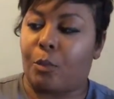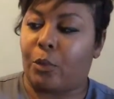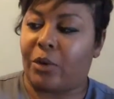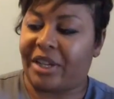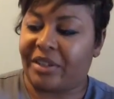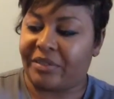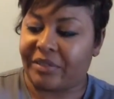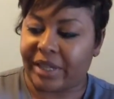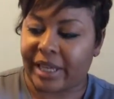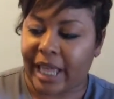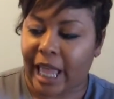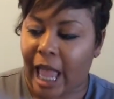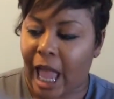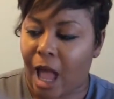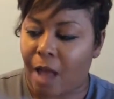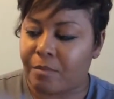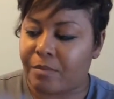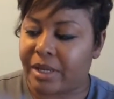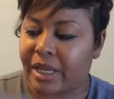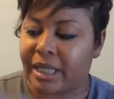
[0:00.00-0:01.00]
weaving
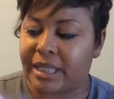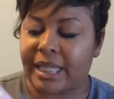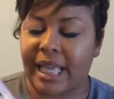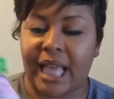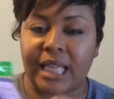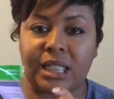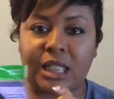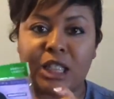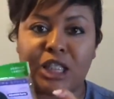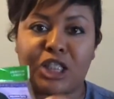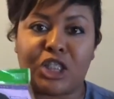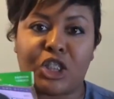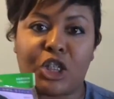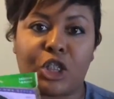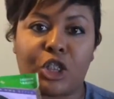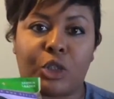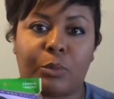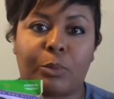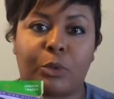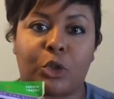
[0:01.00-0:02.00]
cap because it has the
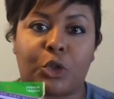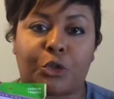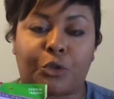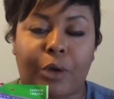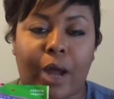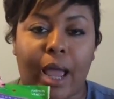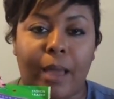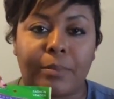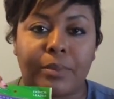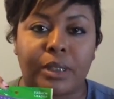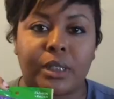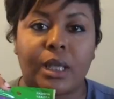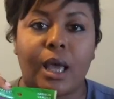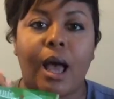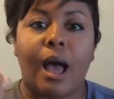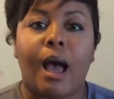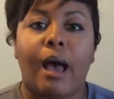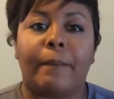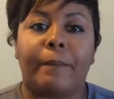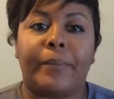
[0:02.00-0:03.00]
adjustable straps.
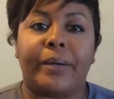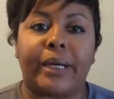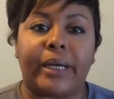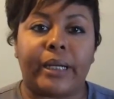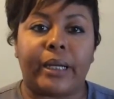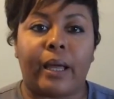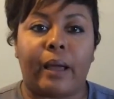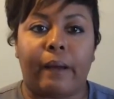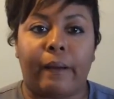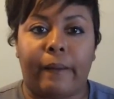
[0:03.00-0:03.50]
But